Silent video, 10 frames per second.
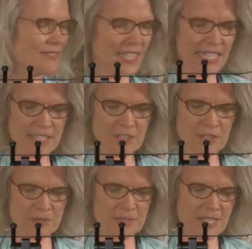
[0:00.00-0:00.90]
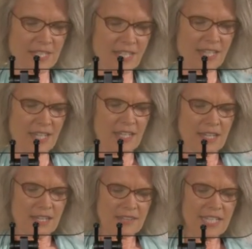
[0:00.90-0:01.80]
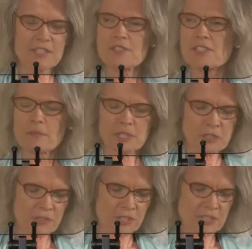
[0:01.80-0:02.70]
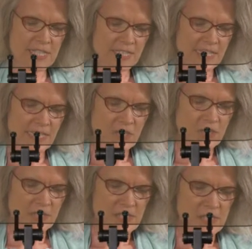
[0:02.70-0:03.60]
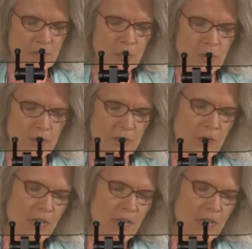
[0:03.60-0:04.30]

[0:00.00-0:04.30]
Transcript: Thank you. Thank you so much for your dedication and support.